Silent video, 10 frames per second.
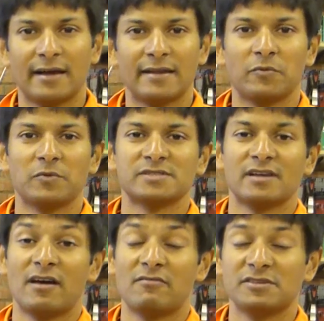and it was
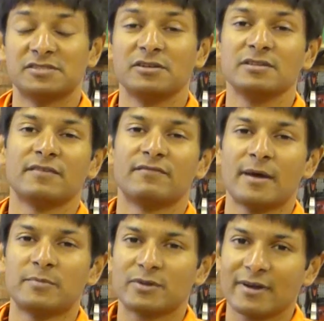a result of
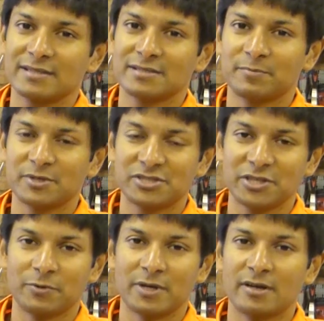them trying to
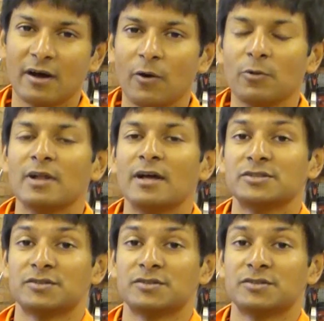pursue a goal